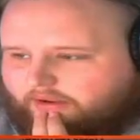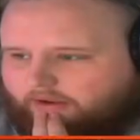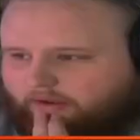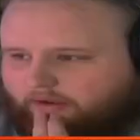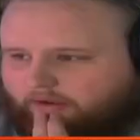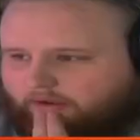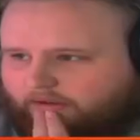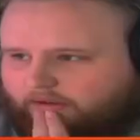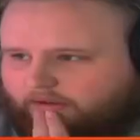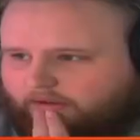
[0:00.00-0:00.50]

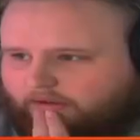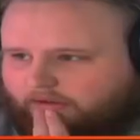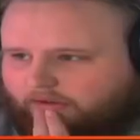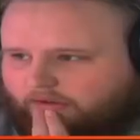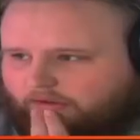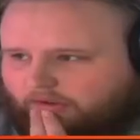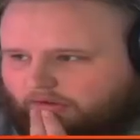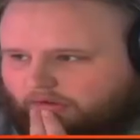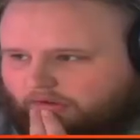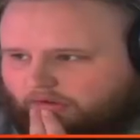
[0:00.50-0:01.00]

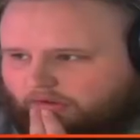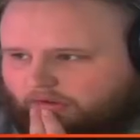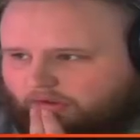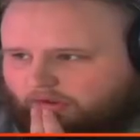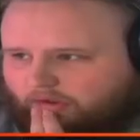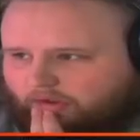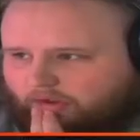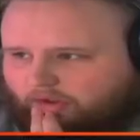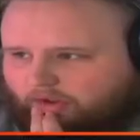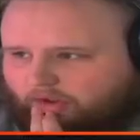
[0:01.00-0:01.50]

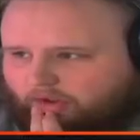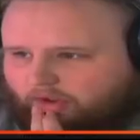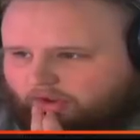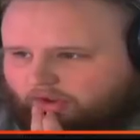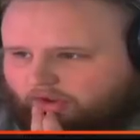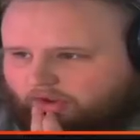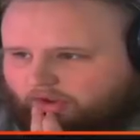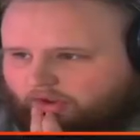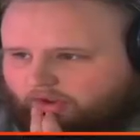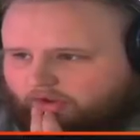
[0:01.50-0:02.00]

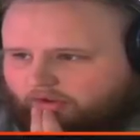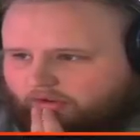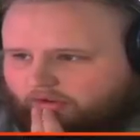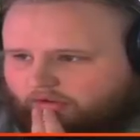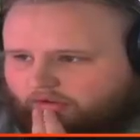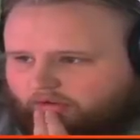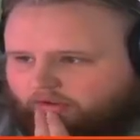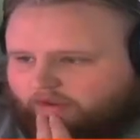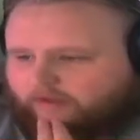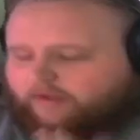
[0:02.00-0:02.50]

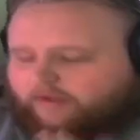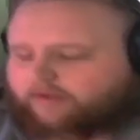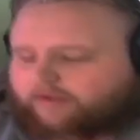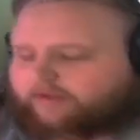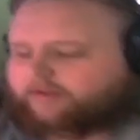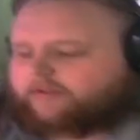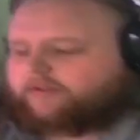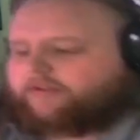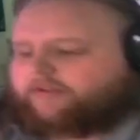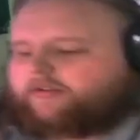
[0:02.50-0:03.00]

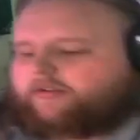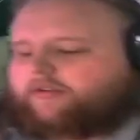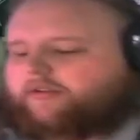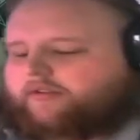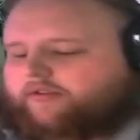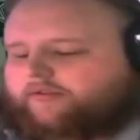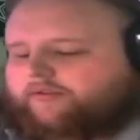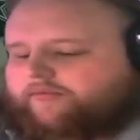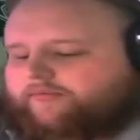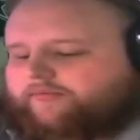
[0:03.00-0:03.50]

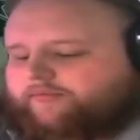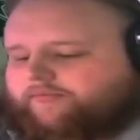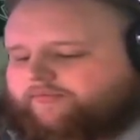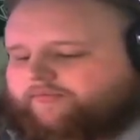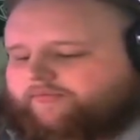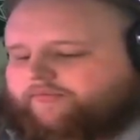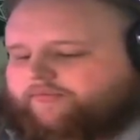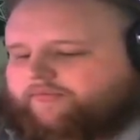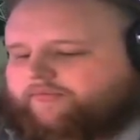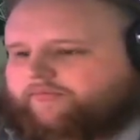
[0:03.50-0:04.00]

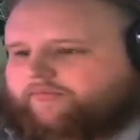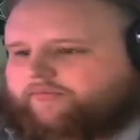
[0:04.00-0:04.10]
(no one is talking)